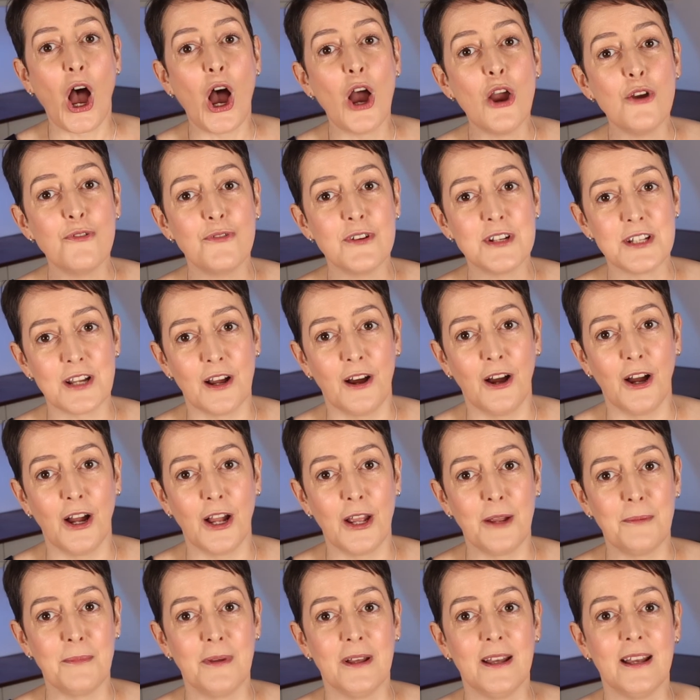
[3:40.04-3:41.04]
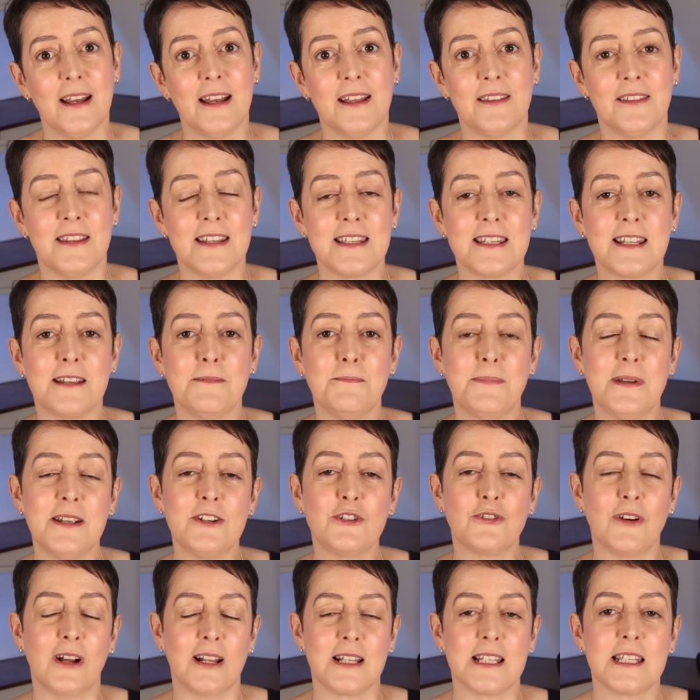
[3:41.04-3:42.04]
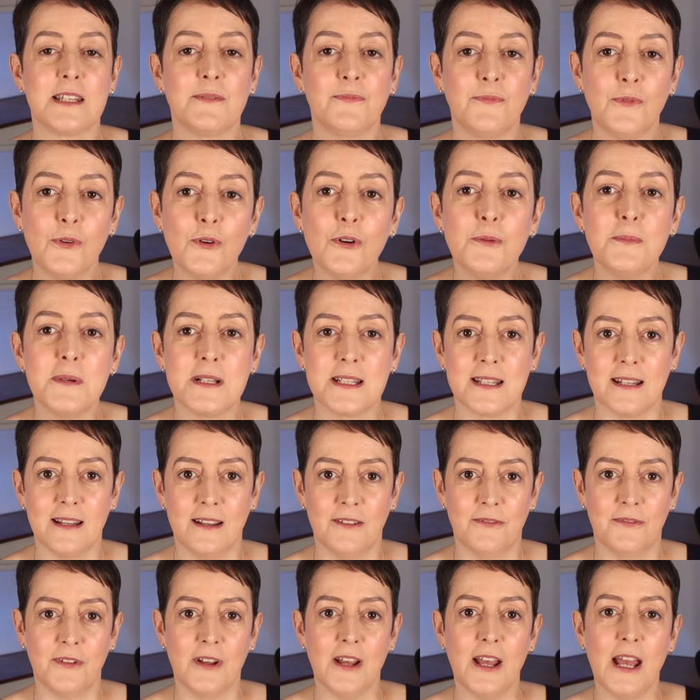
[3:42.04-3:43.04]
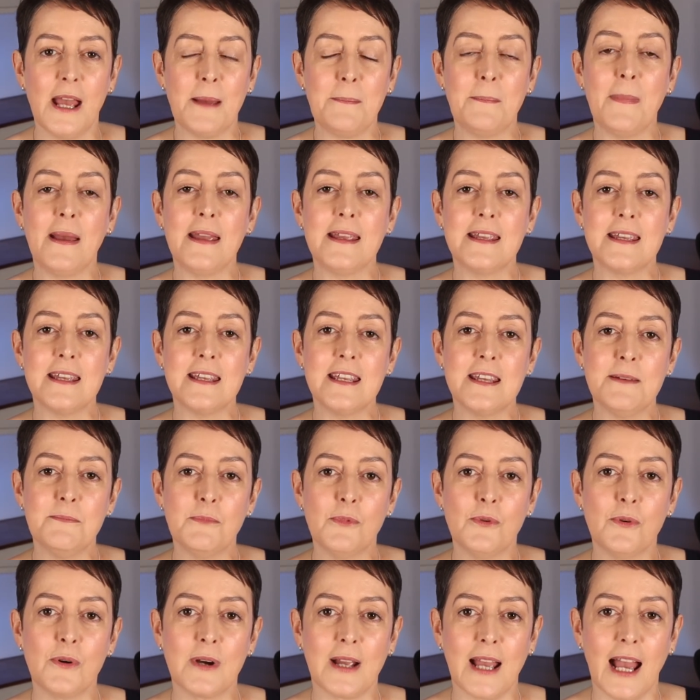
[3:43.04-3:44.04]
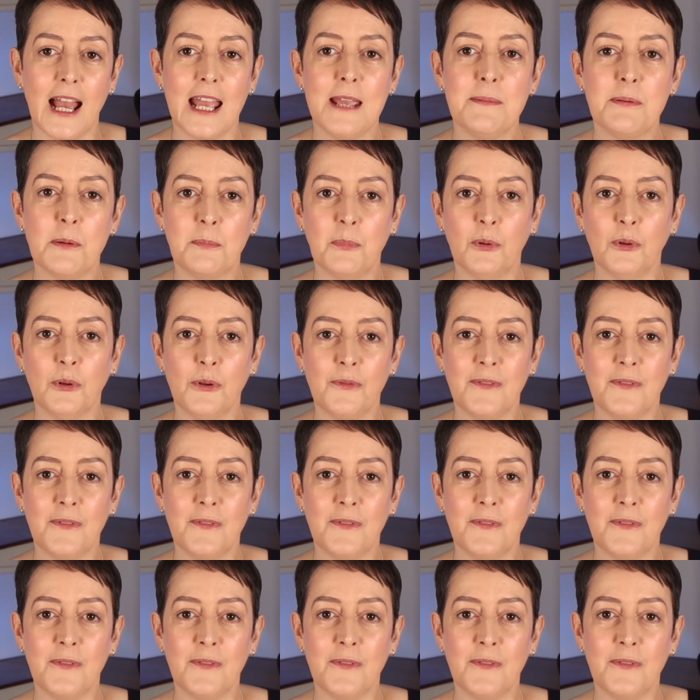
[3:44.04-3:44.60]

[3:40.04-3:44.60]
Over time, this can be transformative, making you more capable